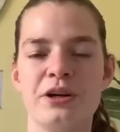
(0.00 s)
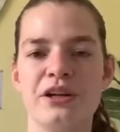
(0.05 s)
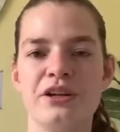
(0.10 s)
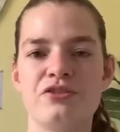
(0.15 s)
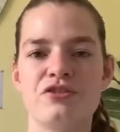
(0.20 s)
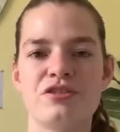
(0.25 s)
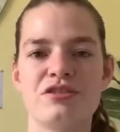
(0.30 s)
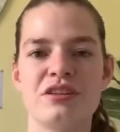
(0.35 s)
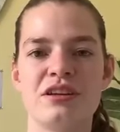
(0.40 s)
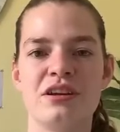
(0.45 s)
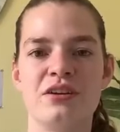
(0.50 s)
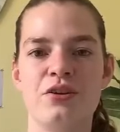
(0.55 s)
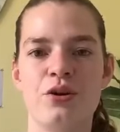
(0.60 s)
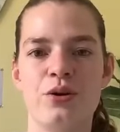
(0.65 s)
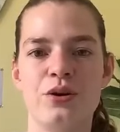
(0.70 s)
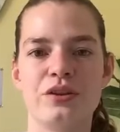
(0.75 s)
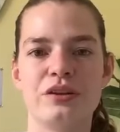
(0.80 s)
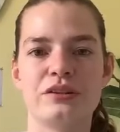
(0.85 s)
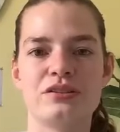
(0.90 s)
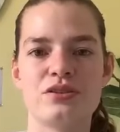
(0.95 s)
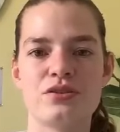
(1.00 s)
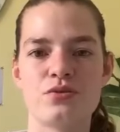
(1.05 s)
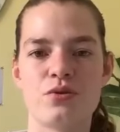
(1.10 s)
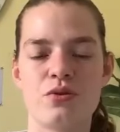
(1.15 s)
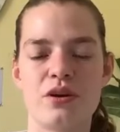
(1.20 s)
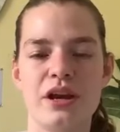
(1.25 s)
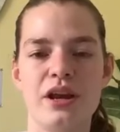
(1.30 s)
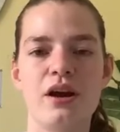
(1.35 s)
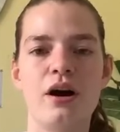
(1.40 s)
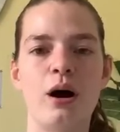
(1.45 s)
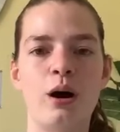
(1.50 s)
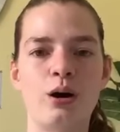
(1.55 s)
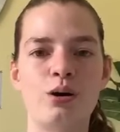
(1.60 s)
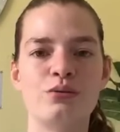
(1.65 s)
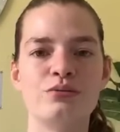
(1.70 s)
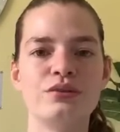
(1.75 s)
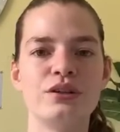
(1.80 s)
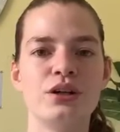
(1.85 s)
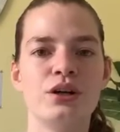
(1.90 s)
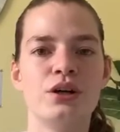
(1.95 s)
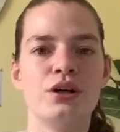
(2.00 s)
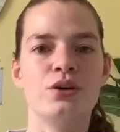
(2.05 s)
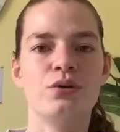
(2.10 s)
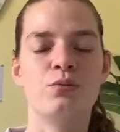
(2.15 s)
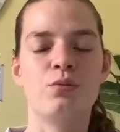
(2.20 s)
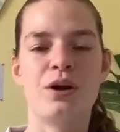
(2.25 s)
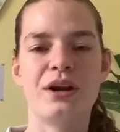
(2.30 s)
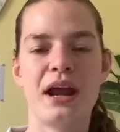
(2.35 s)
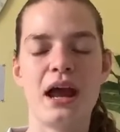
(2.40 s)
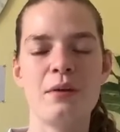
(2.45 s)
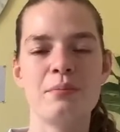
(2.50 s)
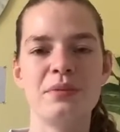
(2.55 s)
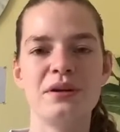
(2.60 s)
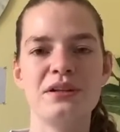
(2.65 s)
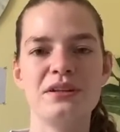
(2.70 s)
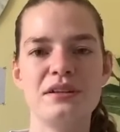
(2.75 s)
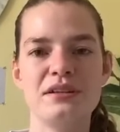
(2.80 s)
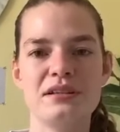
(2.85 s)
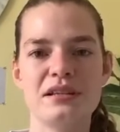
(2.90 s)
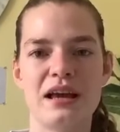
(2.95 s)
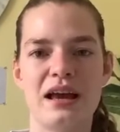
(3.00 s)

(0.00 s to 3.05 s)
interested in knowing the story of what happened,